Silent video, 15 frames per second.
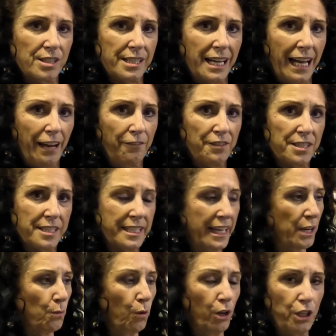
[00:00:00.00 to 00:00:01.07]
doesn't have to
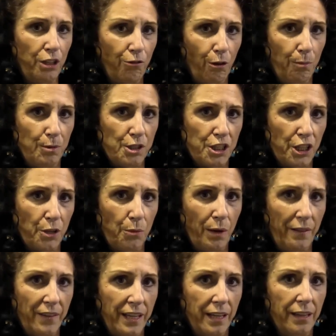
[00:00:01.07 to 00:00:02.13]
see what you're up to,
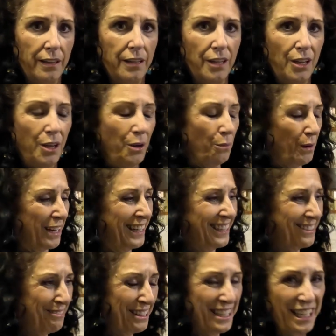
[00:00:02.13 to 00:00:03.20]
whether you
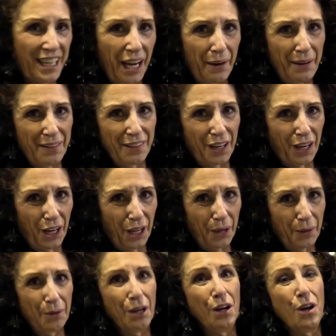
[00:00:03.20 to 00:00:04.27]
when you go in the
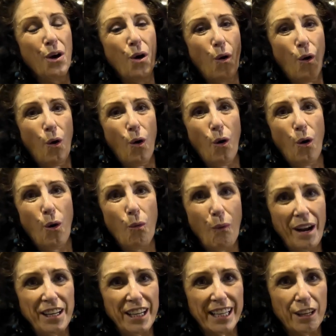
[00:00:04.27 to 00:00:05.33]
loo or
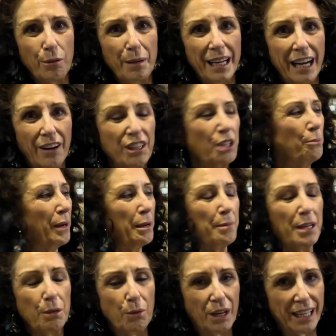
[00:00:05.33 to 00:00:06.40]
when you're coming out and maybe
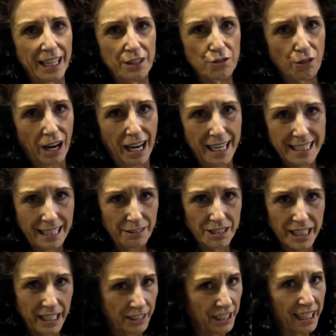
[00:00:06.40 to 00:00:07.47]
you want to get dried out
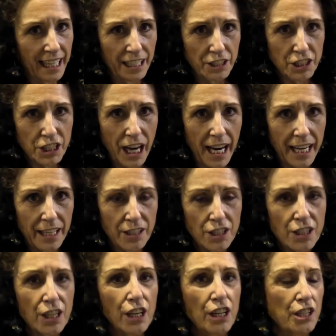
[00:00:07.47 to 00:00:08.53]
here and you get
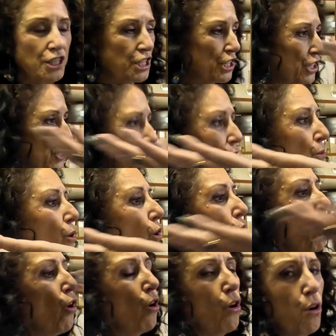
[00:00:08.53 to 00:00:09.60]
changed, so you can do
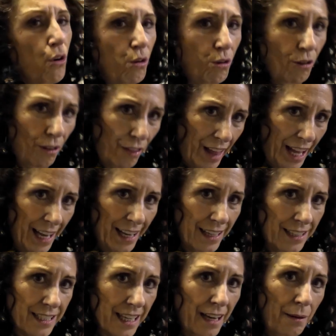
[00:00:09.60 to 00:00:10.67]
all
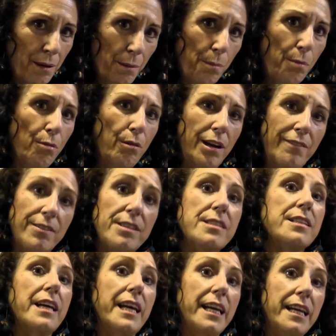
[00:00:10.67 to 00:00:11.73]
that in
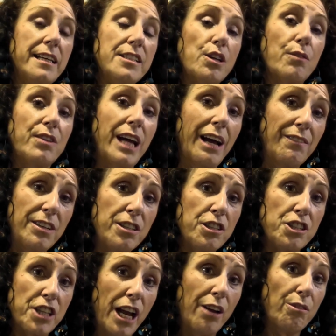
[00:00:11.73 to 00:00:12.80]
privacy. So if you're having to
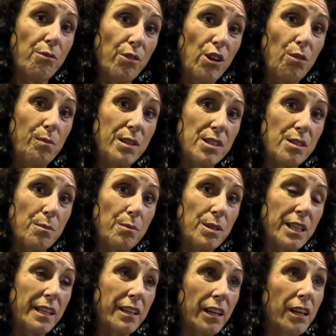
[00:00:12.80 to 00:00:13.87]
share a room with
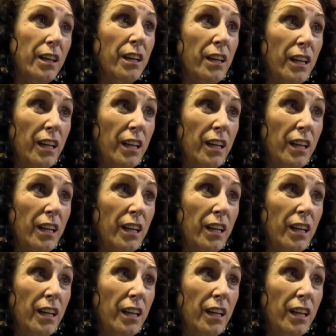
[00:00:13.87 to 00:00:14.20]
somebody that